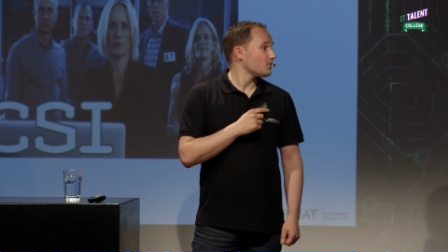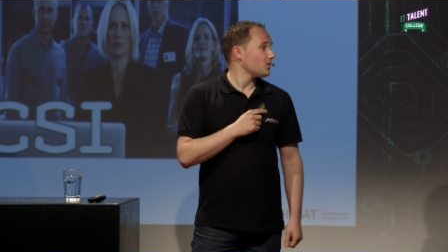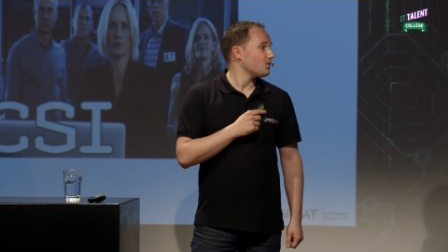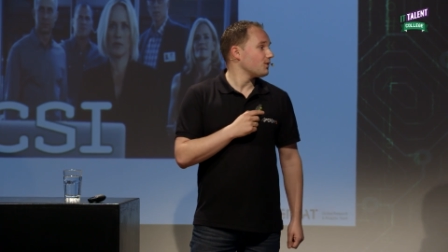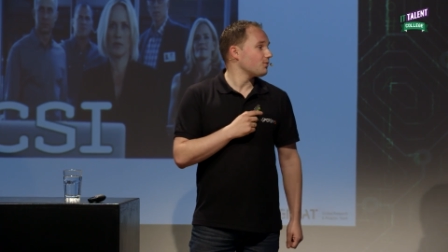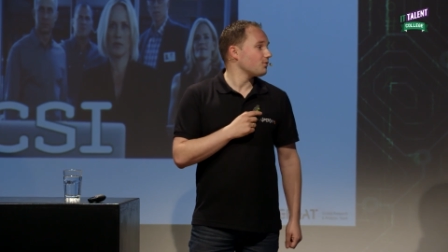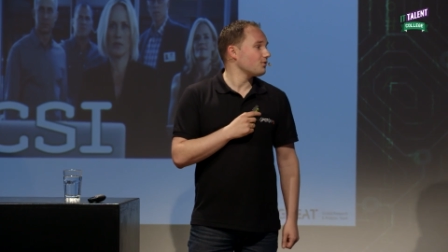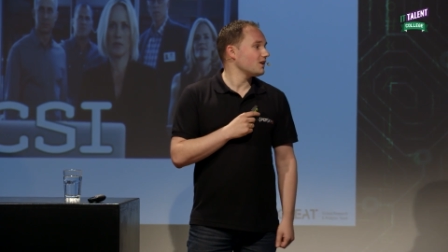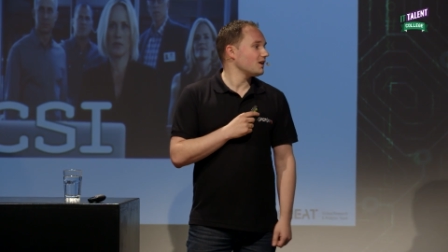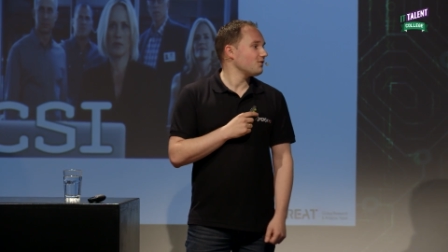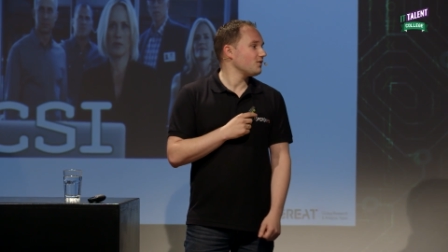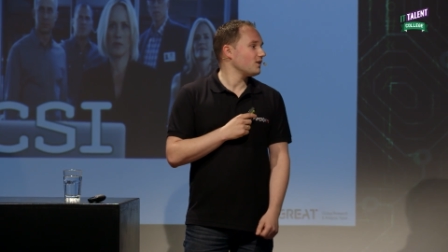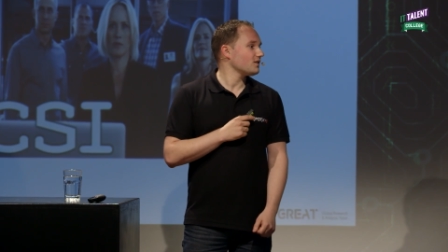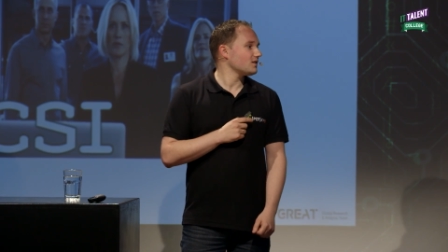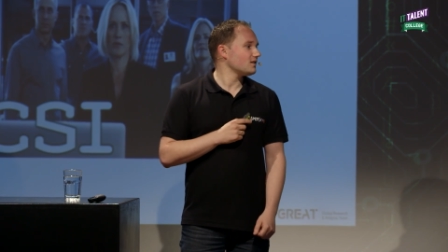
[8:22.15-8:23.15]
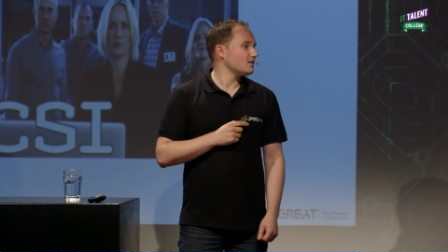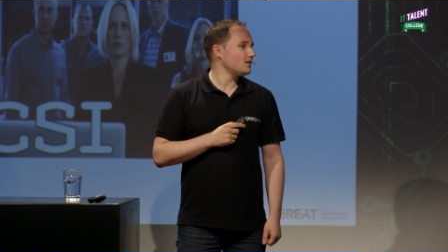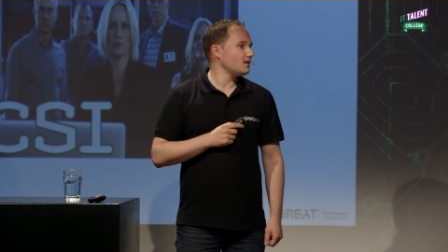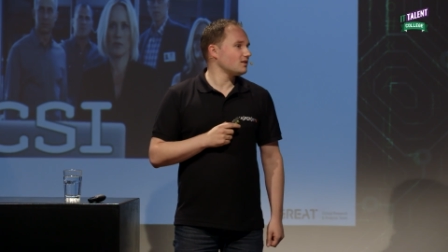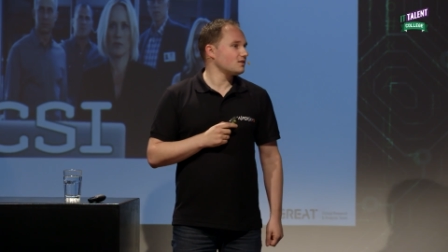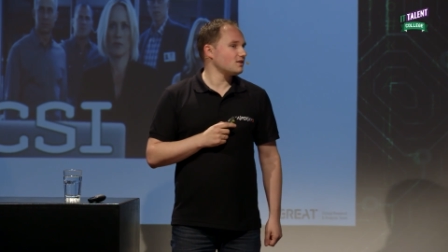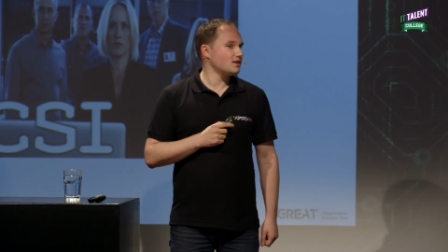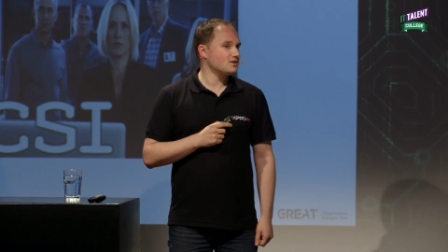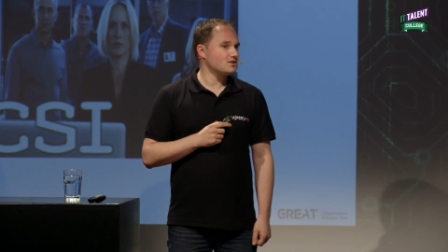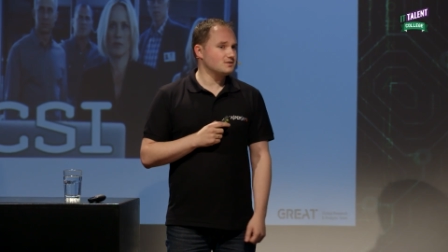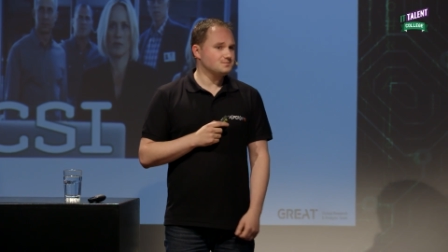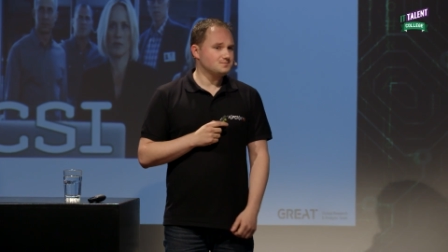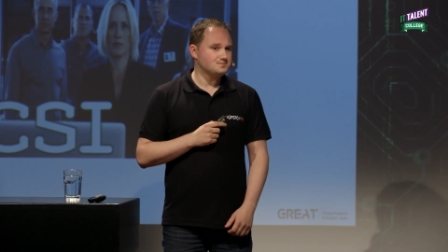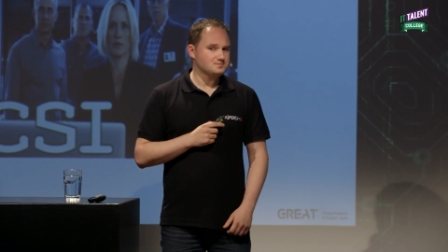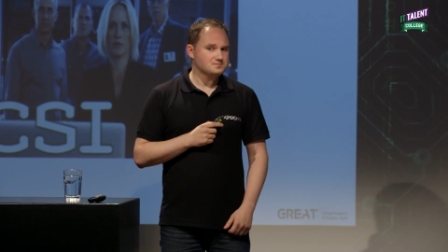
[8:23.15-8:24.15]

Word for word: if you have a really fast internet connection.